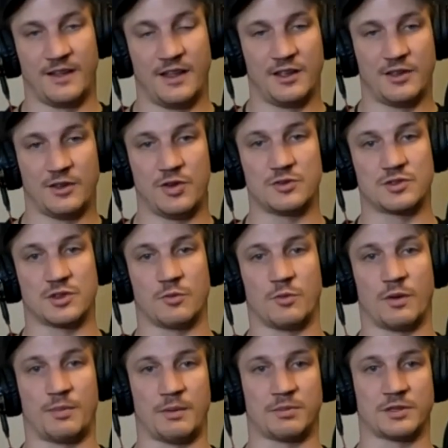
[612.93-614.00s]
usually what
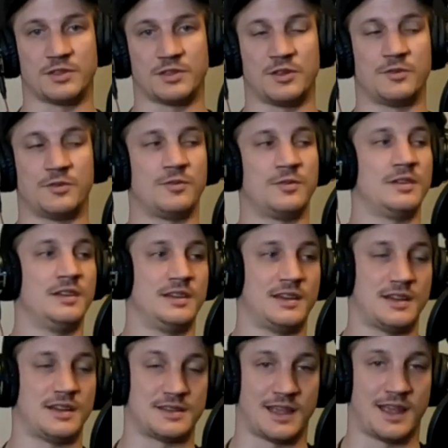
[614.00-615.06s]
people do is
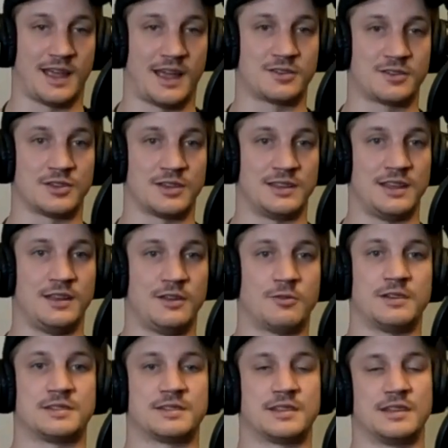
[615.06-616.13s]
they actually decrease
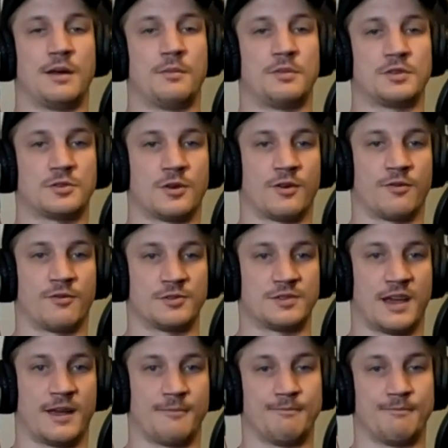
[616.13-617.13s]
the temperature over time.